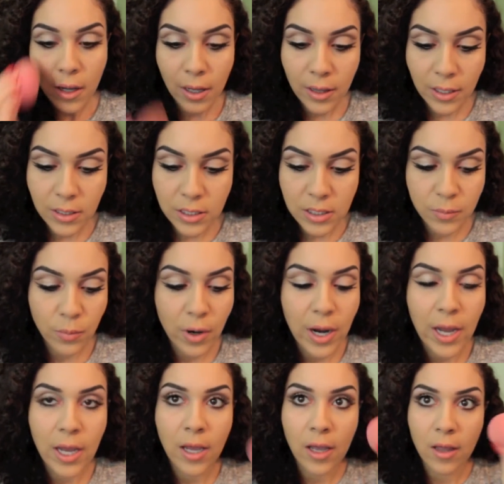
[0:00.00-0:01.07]
I like to
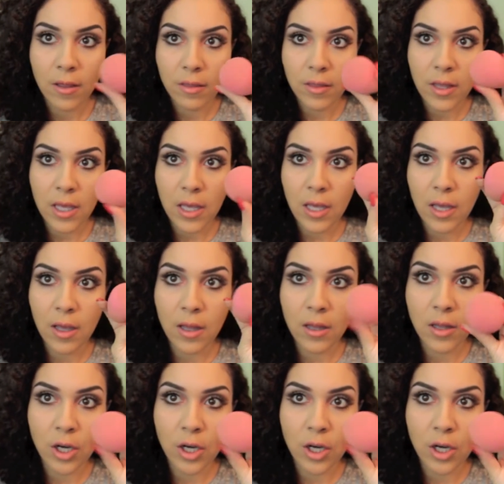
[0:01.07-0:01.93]
spray the